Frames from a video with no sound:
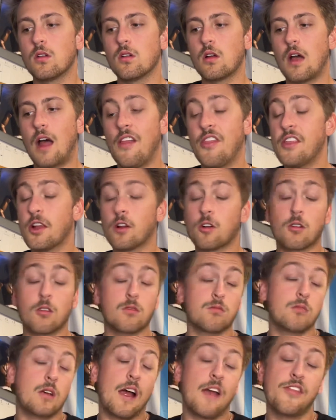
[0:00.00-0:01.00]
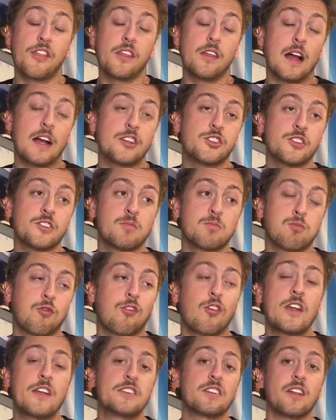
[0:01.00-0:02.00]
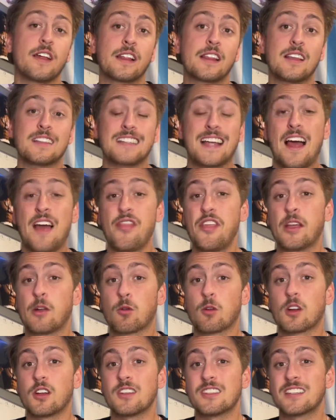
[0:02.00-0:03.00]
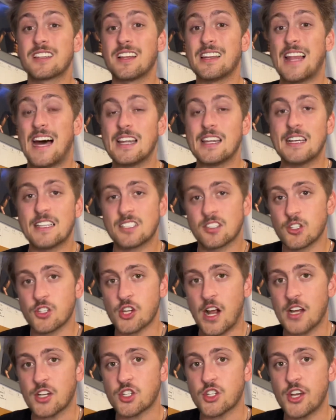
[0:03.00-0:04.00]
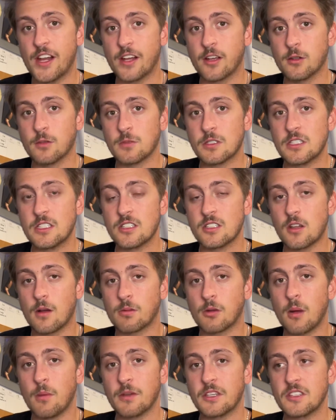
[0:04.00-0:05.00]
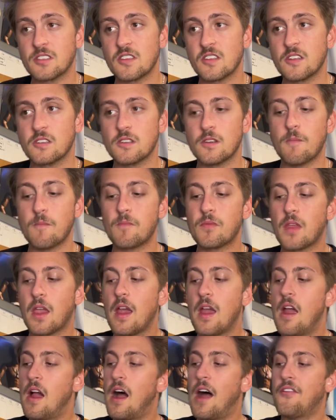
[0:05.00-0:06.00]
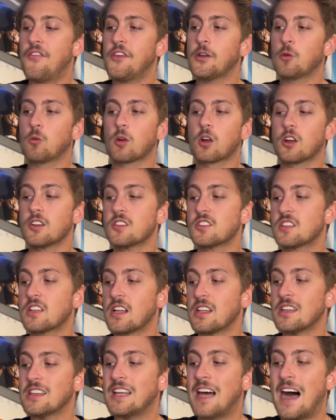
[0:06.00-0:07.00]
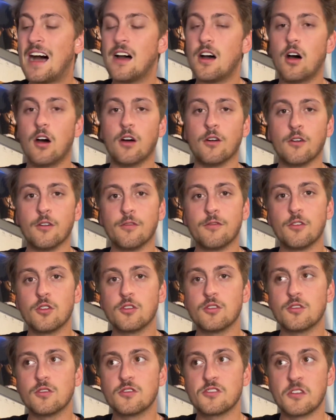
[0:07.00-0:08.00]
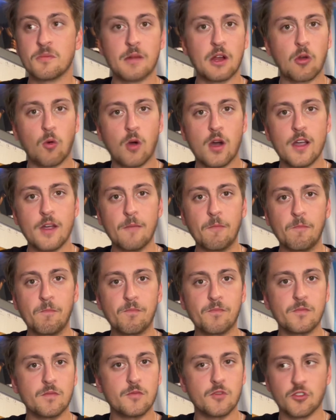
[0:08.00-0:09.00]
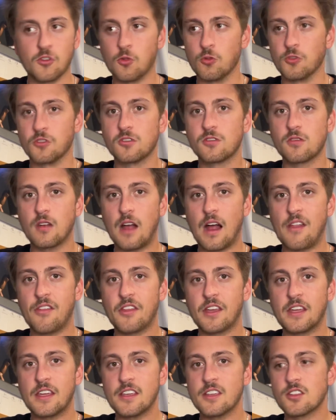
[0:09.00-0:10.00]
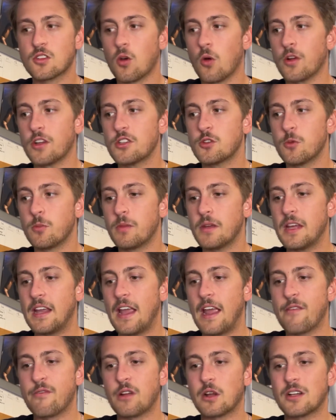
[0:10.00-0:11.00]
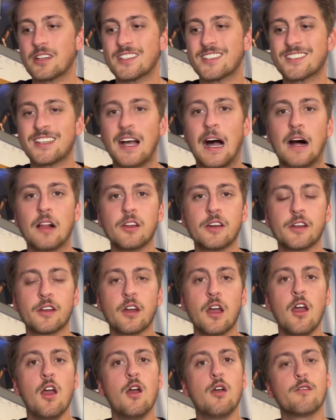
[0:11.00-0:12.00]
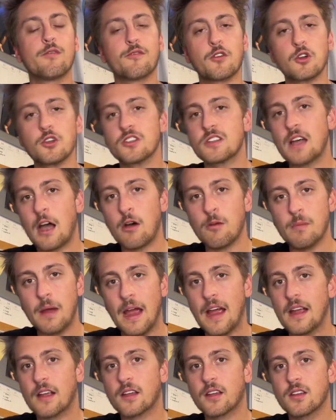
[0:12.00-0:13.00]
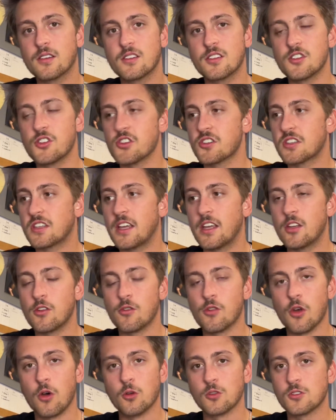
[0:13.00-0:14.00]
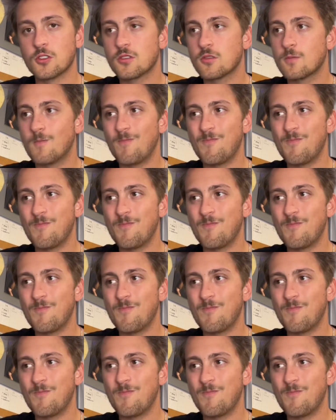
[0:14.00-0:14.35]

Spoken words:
I should phrase it like this. I think we're going to see a lot less of Josh Jacobs this upcoming season. I think we're going to see a lot of Zamir White, Zeus. I think he's going to be a very solid first down back to just get you those,